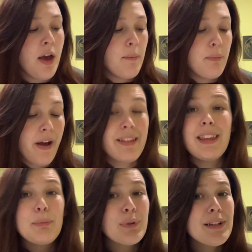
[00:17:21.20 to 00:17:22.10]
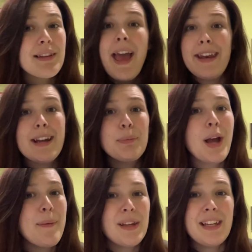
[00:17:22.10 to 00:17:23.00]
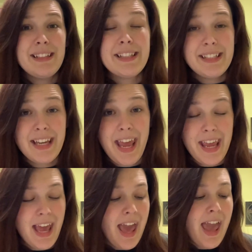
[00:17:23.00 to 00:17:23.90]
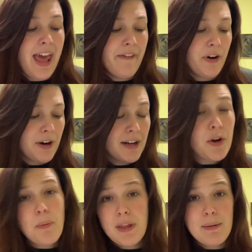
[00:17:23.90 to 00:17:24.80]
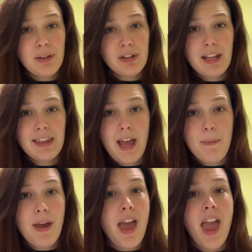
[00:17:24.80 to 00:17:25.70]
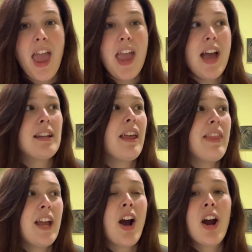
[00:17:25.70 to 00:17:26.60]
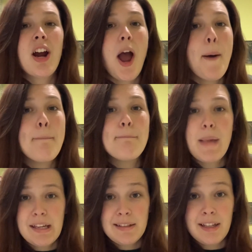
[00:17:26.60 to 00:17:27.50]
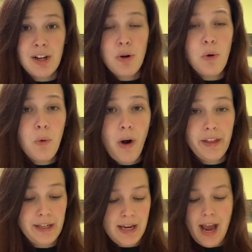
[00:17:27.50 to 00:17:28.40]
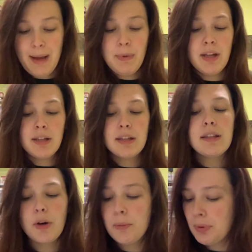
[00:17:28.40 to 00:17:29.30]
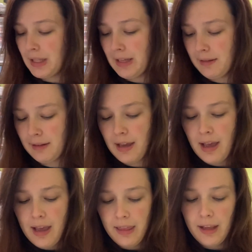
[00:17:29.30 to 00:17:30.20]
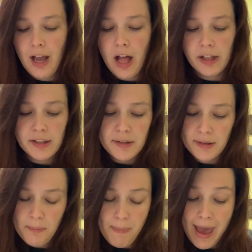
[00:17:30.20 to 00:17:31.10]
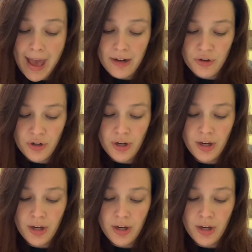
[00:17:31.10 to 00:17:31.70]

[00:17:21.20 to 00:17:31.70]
But the prints ended up coming in today, and I've already opened them and looked at them, and they are amazing quality. I'm so pleased. The colors match